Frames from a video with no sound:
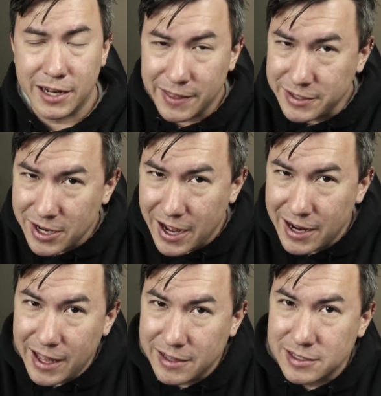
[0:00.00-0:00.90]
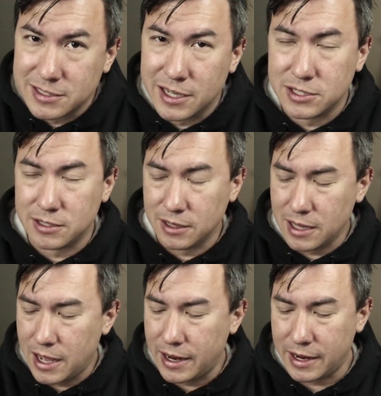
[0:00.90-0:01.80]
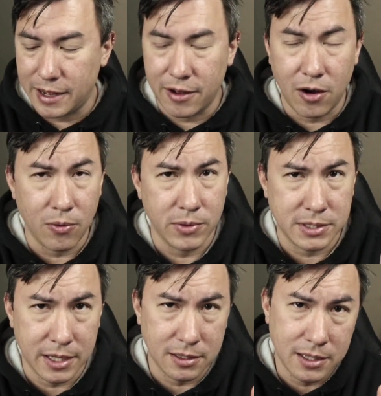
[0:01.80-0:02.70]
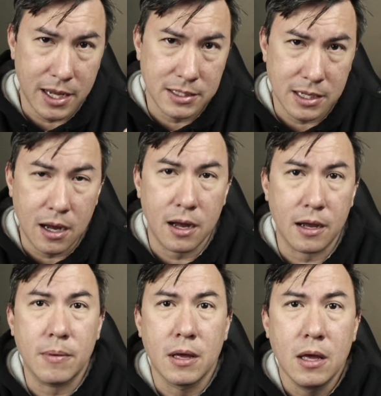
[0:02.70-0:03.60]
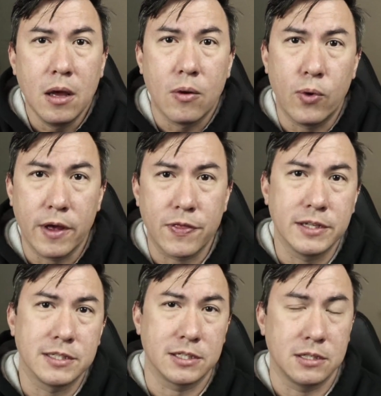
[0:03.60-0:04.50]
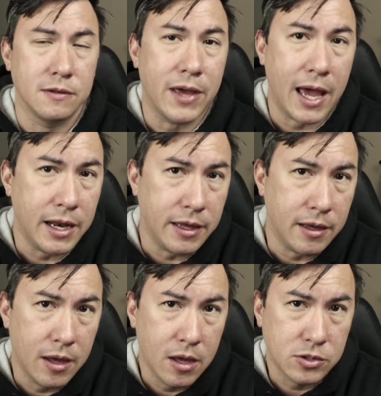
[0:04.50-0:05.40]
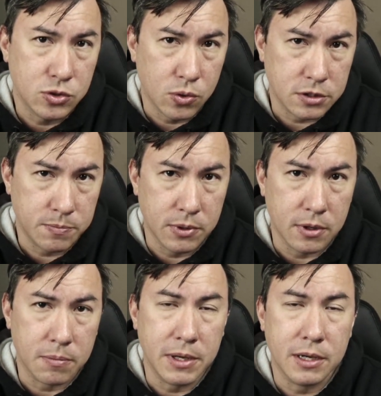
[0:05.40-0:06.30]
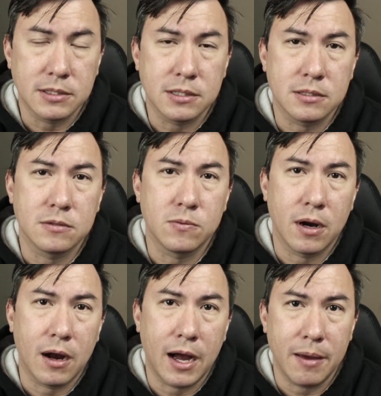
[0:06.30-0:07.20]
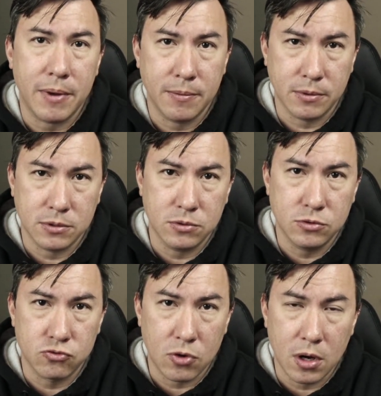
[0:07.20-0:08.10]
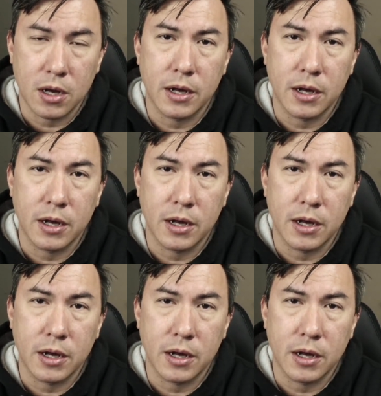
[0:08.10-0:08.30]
And I like this section a lot, and I always take a lot of time with this section of any source book because this is where I am able to draw